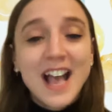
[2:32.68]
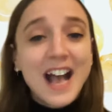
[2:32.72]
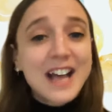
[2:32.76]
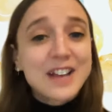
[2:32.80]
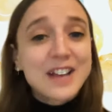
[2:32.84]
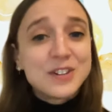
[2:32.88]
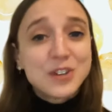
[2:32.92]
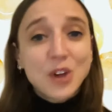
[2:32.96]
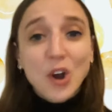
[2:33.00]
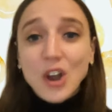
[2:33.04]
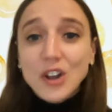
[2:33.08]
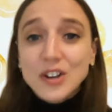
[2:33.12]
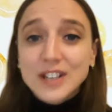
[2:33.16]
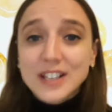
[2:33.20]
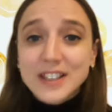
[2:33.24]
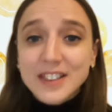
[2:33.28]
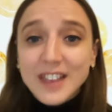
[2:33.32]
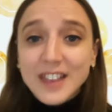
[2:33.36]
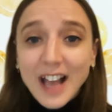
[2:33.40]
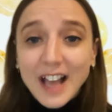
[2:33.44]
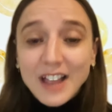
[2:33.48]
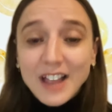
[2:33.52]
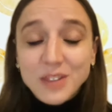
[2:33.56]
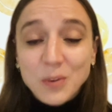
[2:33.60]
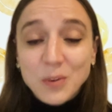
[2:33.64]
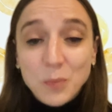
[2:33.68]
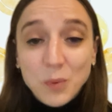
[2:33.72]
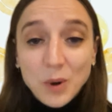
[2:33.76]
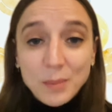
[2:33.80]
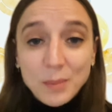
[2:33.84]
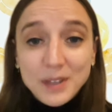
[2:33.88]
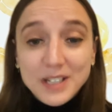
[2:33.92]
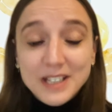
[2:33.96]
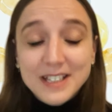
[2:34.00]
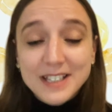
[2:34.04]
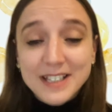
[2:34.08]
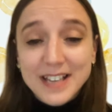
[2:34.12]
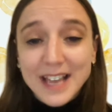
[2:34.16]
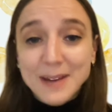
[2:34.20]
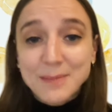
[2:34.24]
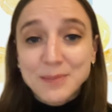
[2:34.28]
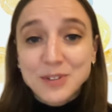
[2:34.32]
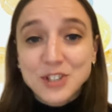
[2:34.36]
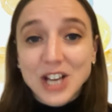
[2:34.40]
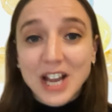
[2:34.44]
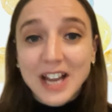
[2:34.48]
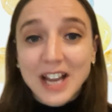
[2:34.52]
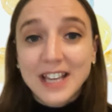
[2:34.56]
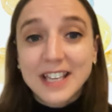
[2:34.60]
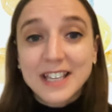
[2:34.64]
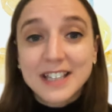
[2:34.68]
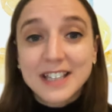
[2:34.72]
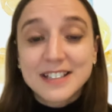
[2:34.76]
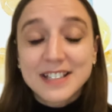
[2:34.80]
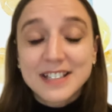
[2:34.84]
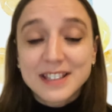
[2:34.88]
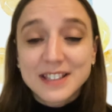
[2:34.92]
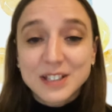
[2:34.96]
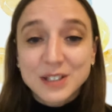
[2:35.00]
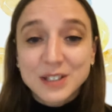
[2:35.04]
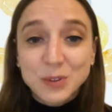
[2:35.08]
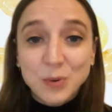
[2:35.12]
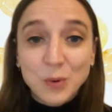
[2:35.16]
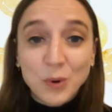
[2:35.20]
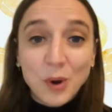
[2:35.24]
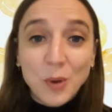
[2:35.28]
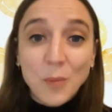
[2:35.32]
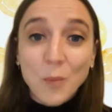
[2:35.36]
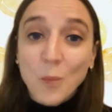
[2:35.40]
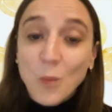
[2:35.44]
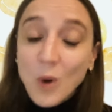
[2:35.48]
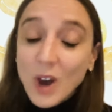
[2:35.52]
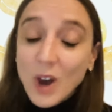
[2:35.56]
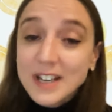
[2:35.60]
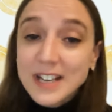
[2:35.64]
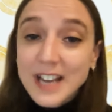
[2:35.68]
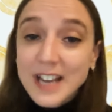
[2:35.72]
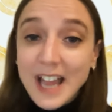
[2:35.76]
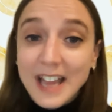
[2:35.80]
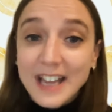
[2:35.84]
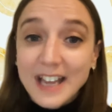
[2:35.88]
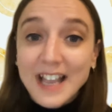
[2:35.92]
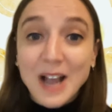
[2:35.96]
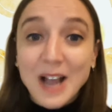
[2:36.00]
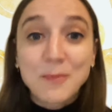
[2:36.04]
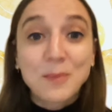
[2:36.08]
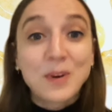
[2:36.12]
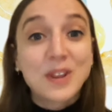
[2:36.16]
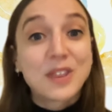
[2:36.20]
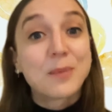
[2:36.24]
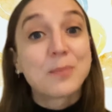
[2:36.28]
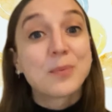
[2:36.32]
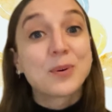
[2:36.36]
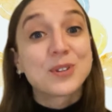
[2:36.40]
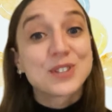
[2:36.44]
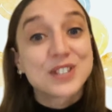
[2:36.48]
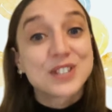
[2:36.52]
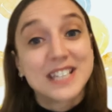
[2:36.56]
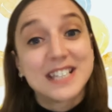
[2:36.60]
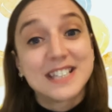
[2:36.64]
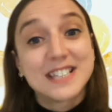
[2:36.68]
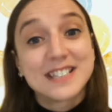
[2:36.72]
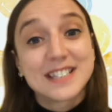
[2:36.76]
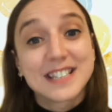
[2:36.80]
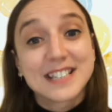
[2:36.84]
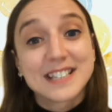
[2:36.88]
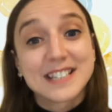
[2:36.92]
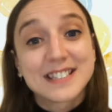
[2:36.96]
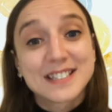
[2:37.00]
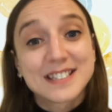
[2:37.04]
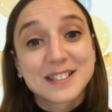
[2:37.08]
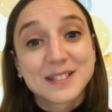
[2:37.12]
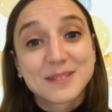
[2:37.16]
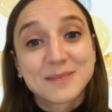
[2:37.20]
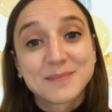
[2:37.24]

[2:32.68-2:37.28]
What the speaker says: And not only that, the woman named Jackie did this all on one leg and with a prosthesis.